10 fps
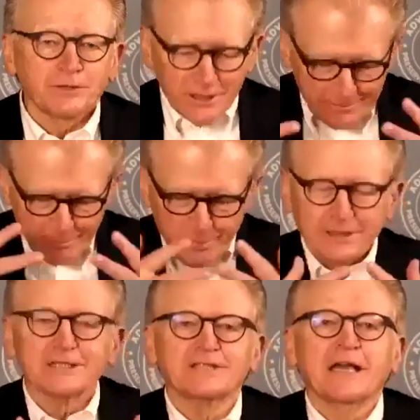just
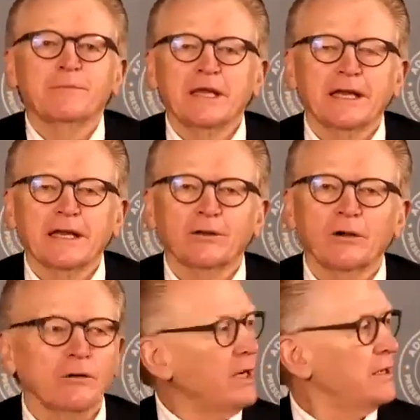in the same meeting and
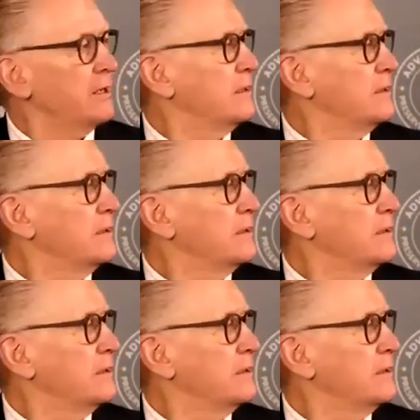going, what?